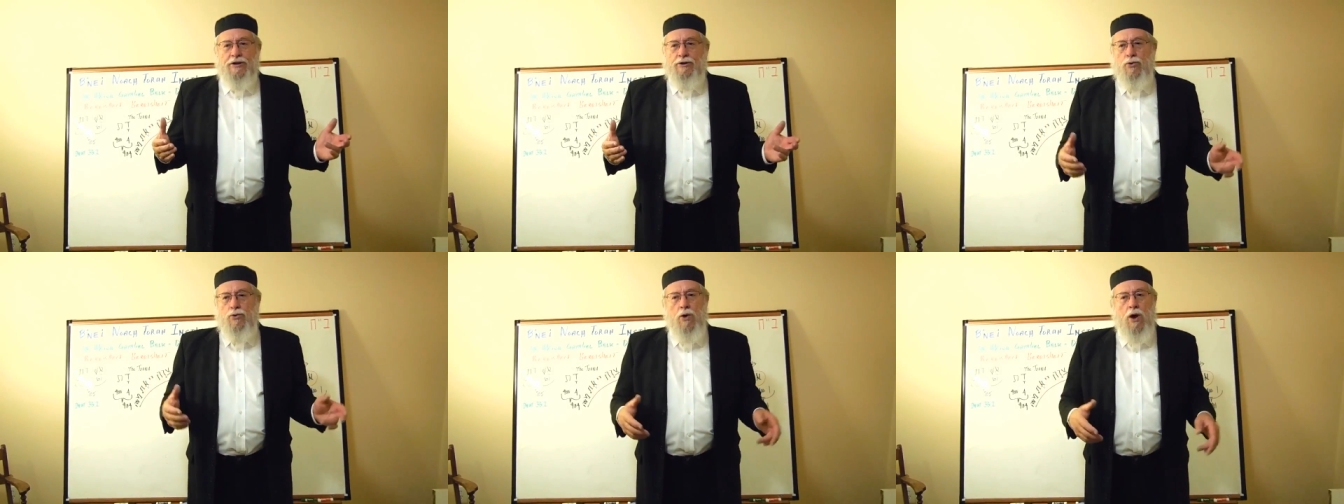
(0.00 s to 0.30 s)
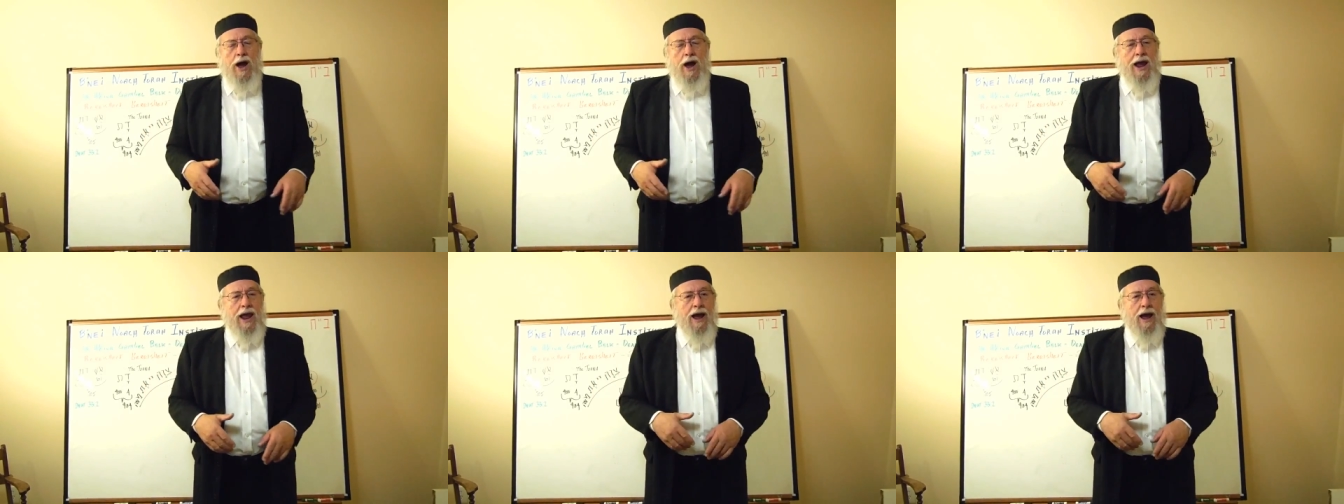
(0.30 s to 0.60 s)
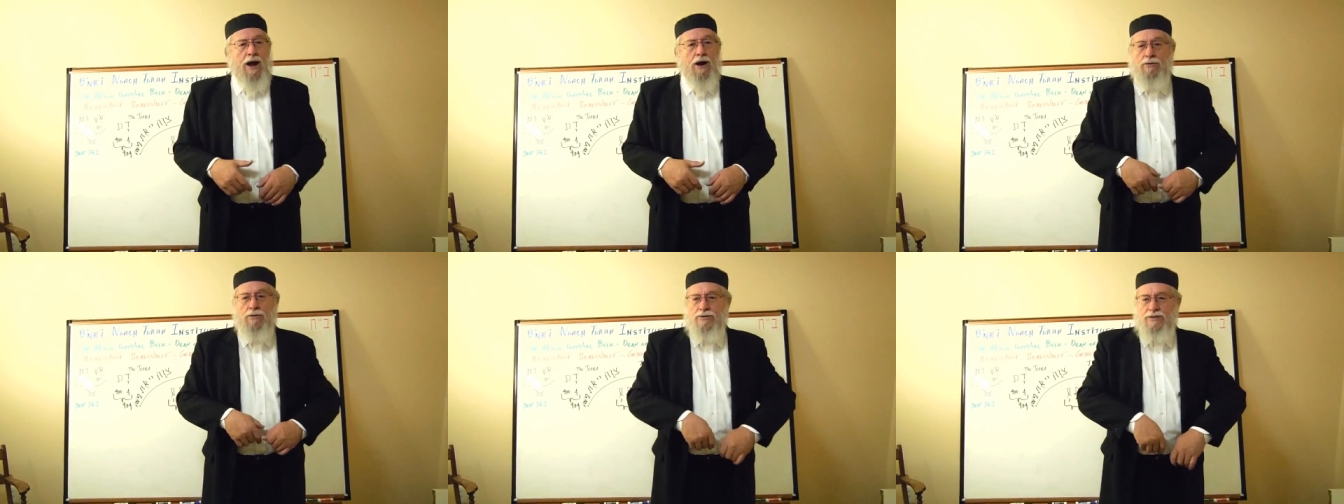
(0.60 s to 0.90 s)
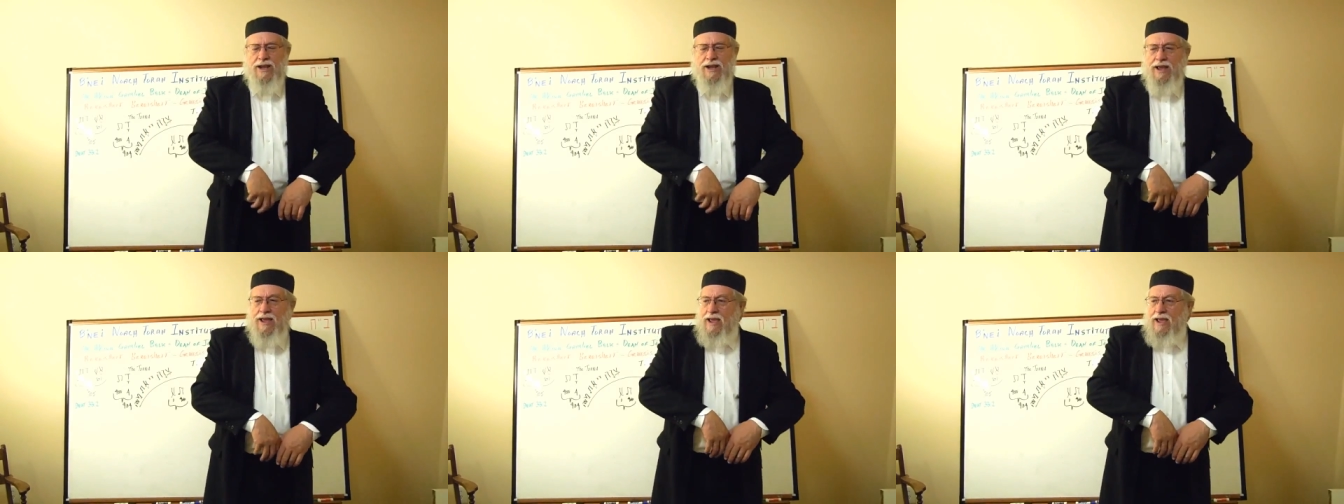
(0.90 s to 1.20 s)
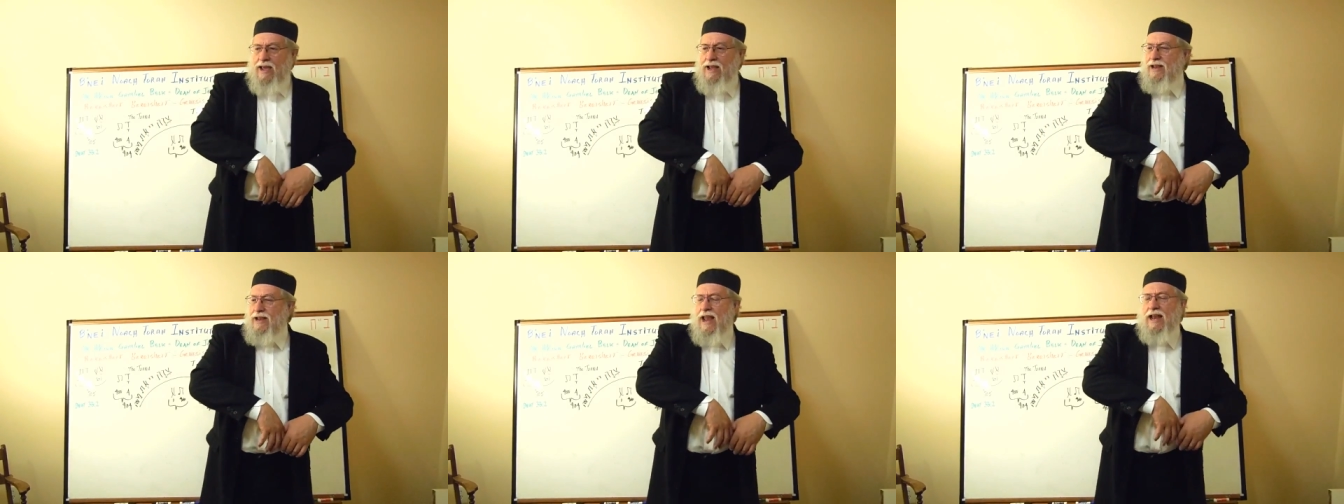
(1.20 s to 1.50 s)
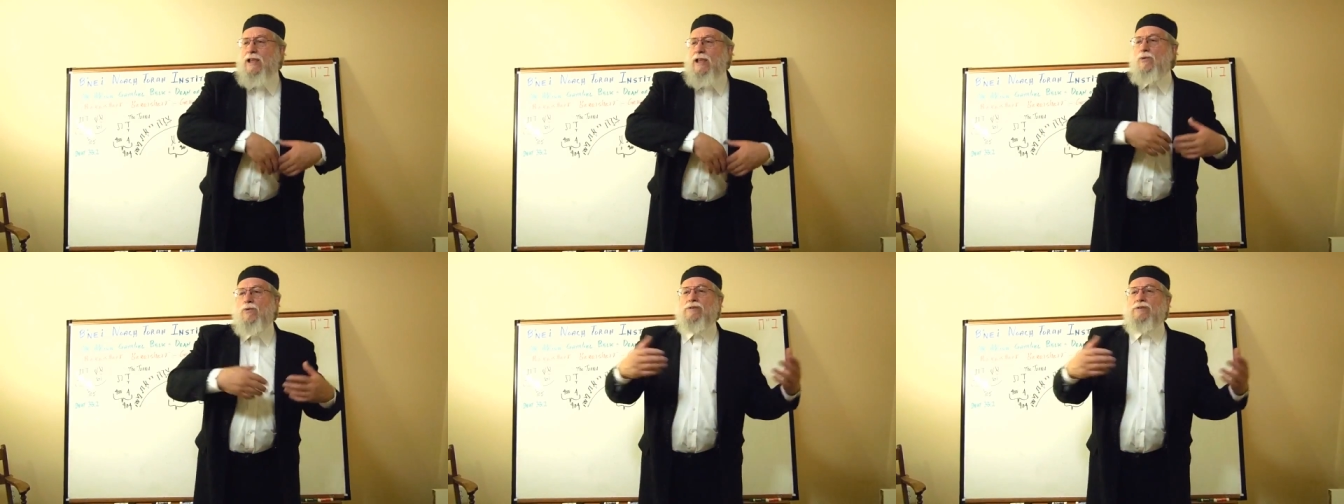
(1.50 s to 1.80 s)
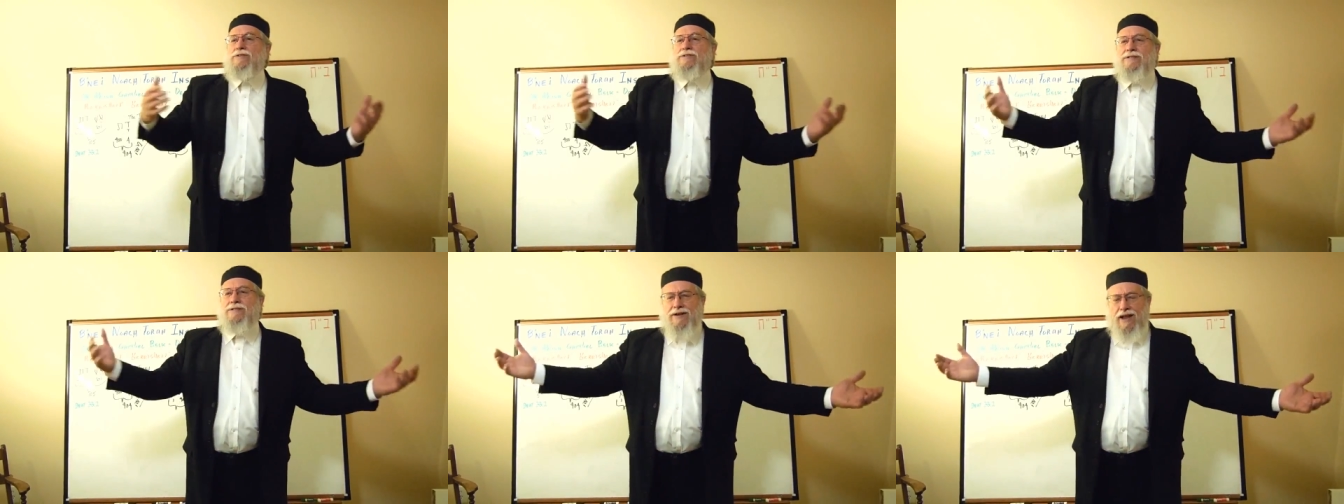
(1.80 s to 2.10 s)
to cry out in
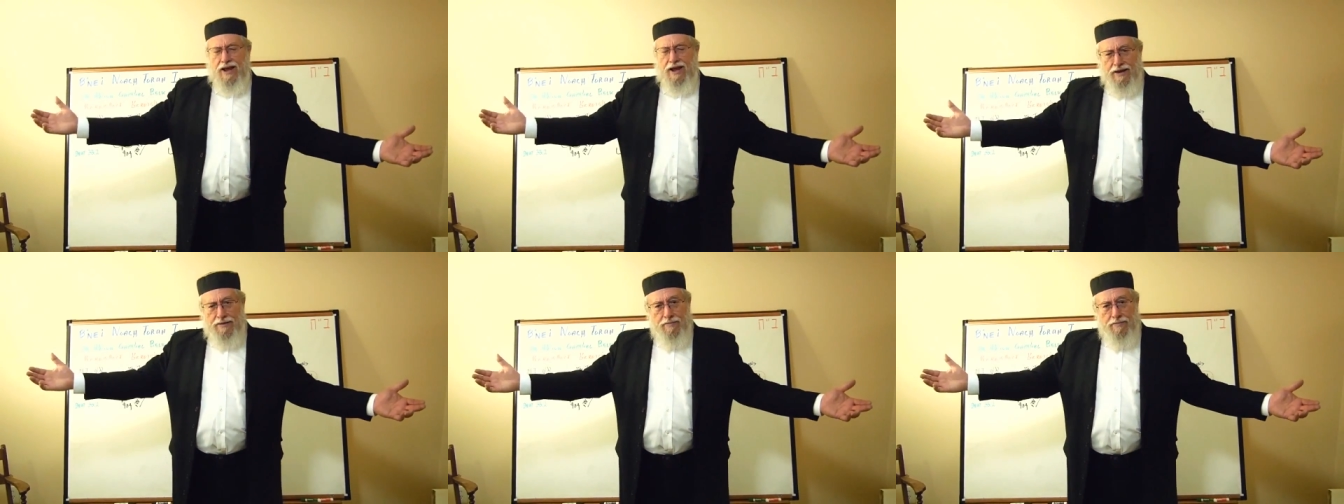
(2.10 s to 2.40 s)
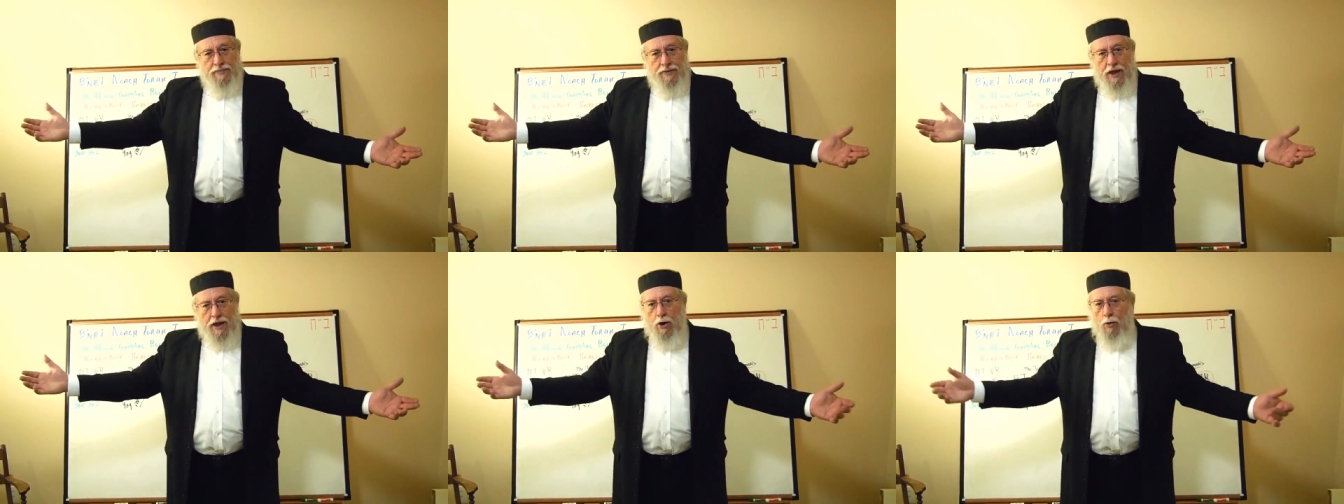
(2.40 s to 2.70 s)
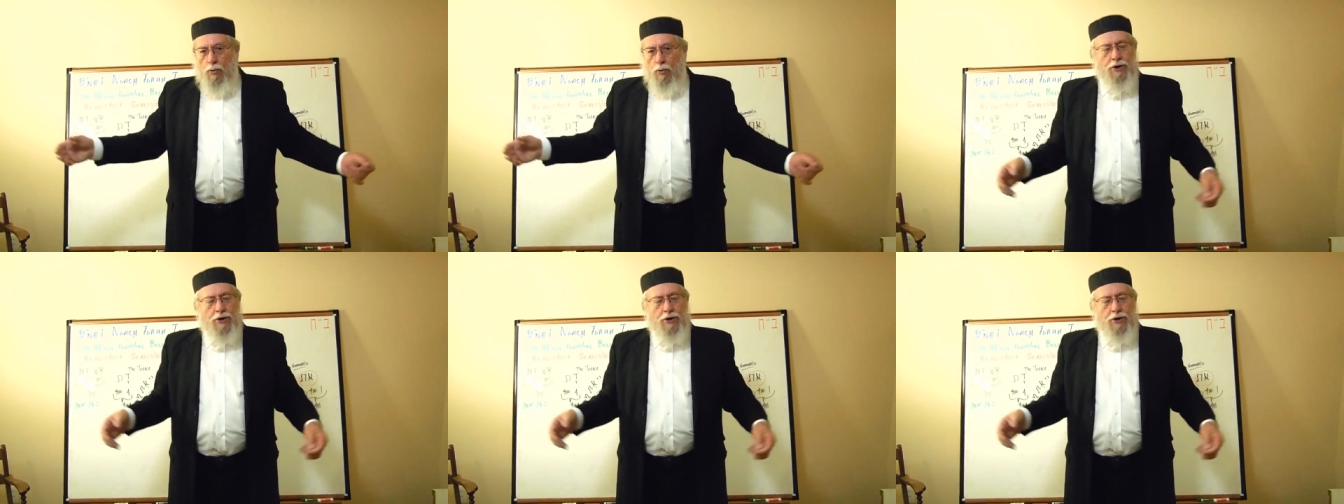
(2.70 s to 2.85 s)
anyone's name.